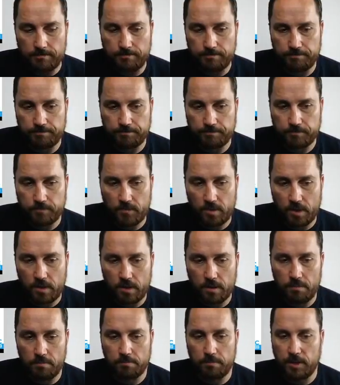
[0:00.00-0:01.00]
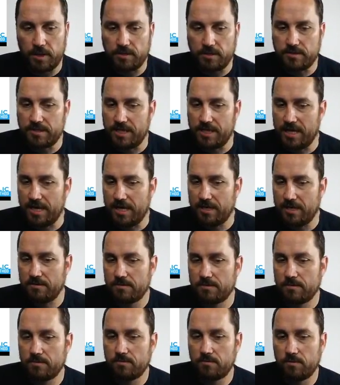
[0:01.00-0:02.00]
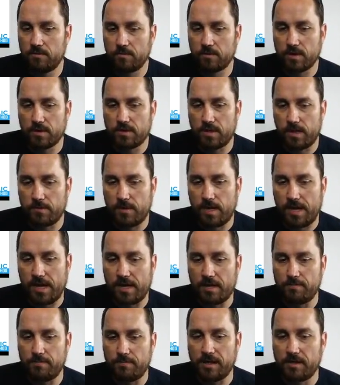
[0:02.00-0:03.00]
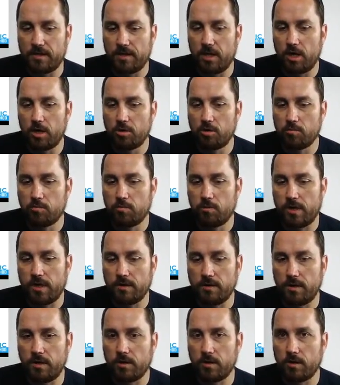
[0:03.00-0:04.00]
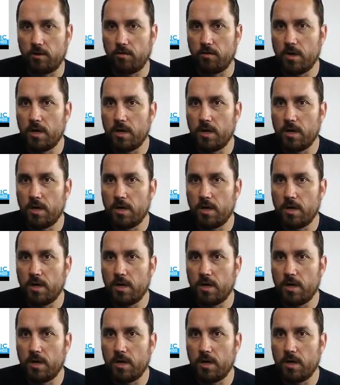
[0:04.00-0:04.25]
But today we're going to talk about how to make a great logo. You know,